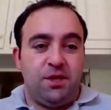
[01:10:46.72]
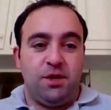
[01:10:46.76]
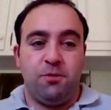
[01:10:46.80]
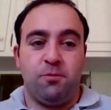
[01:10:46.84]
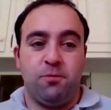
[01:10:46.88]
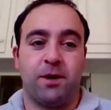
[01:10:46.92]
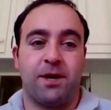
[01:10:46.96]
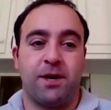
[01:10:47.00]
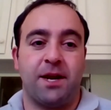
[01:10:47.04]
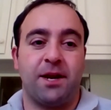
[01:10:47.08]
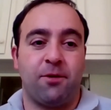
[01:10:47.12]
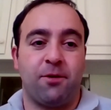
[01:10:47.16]

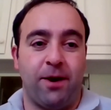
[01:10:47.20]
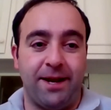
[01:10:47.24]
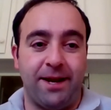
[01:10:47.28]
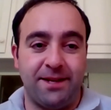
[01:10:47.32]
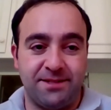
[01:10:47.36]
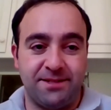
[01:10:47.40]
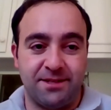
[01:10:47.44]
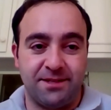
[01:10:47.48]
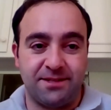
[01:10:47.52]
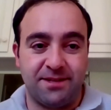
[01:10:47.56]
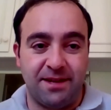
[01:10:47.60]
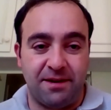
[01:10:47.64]
You work in
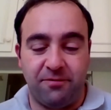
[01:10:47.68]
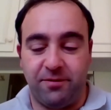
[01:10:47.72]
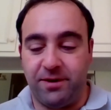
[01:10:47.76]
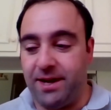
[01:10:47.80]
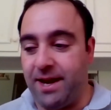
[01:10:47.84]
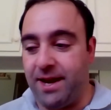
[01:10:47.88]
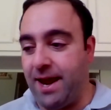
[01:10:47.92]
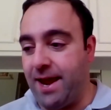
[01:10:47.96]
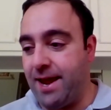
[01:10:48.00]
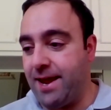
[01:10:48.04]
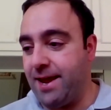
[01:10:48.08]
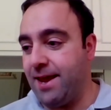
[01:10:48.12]
crisis
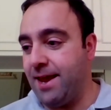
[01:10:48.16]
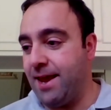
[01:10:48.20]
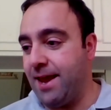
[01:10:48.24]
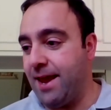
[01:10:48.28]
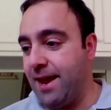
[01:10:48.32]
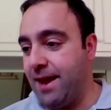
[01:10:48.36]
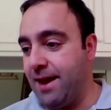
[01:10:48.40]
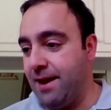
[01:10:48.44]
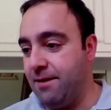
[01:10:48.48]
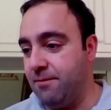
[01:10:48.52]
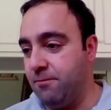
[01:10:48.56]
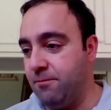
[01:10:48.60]
every day,
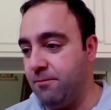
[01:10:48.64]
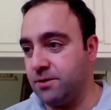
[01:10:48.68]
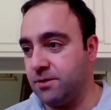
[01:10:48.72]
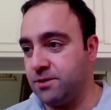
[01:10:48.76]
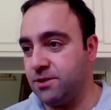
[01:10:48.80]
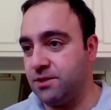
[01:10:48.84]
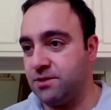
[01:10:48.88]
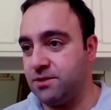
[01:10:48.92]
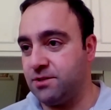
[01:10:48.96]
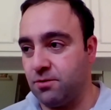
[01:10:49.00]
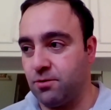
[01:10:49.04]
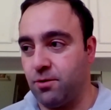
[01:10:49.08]
and
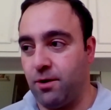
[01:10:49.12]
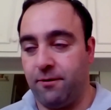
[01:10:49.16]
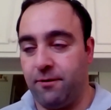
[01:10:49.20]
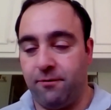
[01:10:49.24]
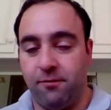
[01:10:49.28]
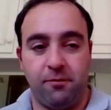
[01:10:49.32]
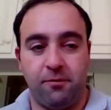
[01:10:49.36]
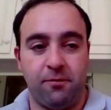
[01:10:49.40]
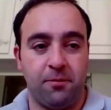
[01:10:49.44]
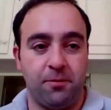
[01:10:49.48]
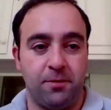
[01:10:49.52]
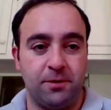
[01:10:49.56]
we're just so
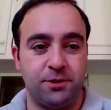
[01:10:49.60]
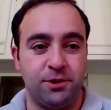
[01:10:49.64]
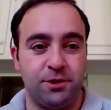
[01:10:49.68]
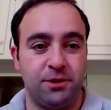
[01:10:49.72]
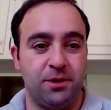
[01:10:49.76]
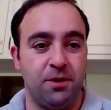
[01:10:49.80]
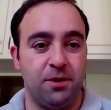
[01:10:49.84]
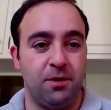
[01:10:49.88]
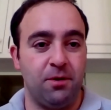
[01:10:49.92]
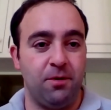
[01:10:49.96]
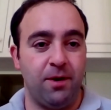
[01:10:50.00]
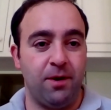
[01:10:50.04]
grateful for what
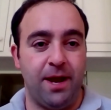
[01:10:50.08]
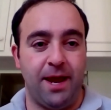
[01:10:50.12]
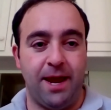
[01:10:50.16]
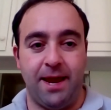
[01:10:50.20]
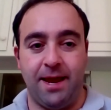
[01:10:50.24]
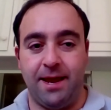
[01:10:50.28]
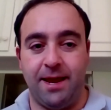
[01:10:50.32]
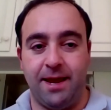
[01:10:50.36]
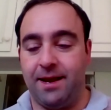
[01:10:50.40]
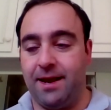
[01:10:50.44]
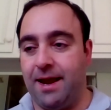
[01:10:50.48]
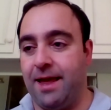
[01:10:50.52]
you do.
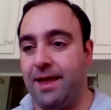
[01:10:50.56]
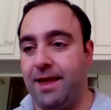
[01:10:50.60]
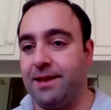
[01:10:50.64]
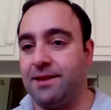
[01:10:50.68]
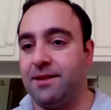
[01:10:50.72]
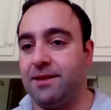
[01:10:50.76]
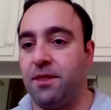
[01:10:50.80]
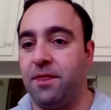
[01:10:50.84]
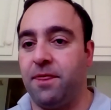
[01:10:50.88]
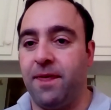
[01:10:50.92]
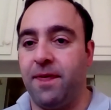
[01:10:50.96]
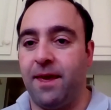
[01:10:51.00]
And I'd
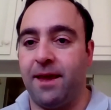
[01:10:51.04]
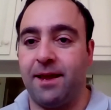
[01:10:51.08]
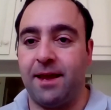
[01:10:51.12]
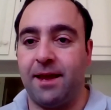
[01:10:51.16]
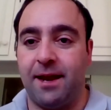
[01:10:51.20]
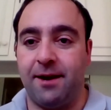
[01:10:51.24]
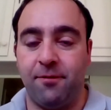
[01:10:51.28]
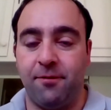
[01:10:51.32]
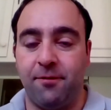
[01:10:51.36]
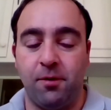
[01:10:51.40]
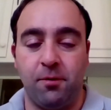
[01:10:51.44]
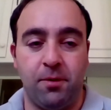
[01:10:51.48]
like to thank
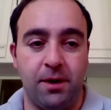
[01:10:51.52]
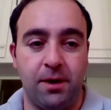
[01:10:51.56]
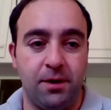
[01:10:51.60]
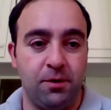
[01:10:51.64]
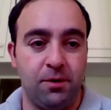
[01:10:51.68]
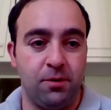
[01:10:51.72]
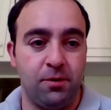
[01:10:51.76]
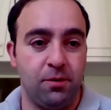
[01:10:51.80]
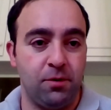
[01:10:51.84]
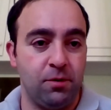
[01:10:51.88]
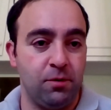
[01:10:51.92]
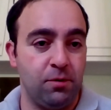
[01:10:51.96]

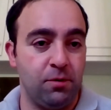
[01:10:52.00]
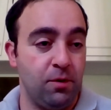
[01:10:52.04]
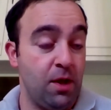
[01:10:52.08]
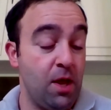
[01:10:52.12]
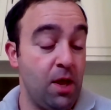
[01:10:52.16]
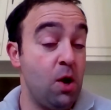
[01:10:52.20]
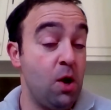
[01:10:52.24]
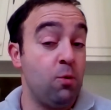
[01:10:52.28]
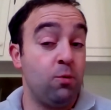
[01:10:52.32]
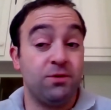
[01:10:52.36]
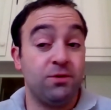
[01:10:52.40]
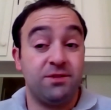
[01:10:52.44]
everyone who
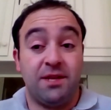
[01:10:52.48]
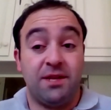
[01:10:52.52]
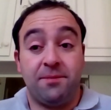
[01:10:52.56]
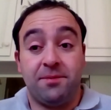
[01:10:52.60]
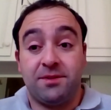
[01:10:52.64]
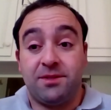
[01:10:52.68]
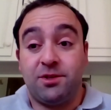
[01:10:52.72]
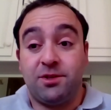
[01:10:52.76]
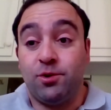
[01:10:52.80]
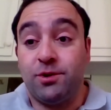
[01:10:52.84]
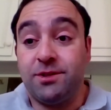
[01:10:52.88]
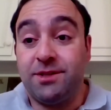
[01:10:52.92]
was
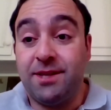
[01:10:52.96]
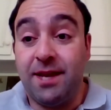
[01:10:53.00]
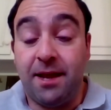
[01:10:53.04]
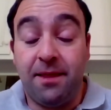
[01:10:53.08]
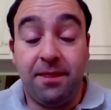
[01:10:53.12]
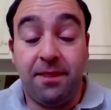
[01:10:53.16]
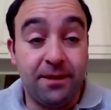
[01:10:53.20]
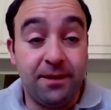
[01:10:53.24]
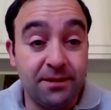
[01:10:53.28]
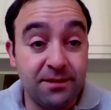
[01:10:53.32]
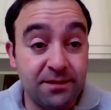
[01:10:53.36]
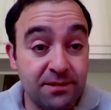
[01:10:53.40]
able to
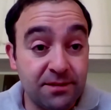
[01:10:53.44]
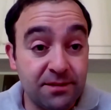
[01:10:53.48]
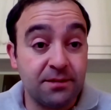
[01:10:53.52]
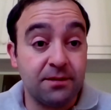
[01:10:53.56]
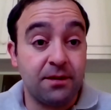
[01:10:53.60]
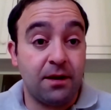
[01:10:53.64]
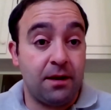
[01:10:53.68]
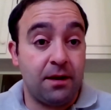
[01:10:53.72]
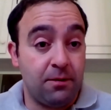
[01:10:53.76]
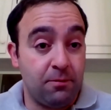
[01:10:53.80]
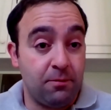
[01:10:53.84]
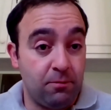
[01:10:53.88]
attend
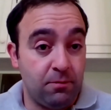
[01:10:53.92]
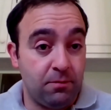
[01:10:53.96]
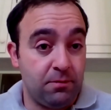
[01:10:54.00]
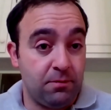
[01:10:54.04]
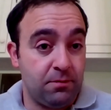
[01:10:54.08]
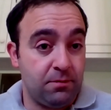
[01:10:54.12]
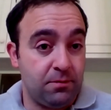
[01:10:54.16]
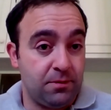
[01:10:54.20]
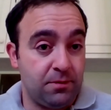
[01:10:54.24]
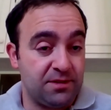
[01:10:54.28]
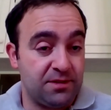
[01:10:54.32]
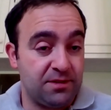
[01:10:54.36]
this
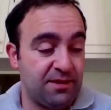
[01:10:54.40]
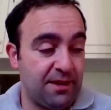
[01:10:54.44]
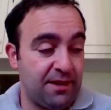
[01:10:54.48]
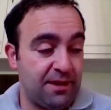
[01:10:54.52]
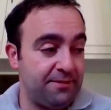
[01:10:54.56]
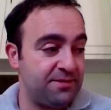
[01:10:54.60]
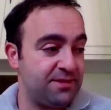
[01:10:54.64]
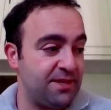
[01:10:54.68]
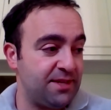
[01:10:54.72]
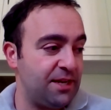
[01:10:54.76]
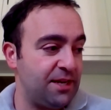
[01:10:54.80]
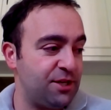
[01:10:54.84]

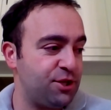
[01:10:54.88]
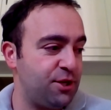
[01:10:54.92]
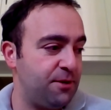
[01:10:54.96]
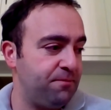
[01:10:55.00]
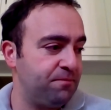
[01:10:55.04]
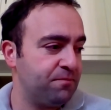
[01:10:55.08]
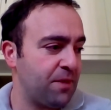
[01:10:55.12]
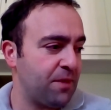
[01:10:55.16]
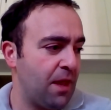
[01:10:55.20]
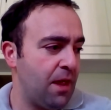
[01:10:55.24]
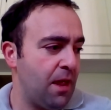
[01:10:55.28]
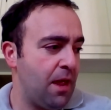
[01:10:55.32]
live
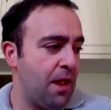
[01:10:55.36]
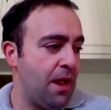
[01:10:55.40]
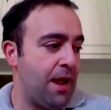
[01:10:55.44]
session.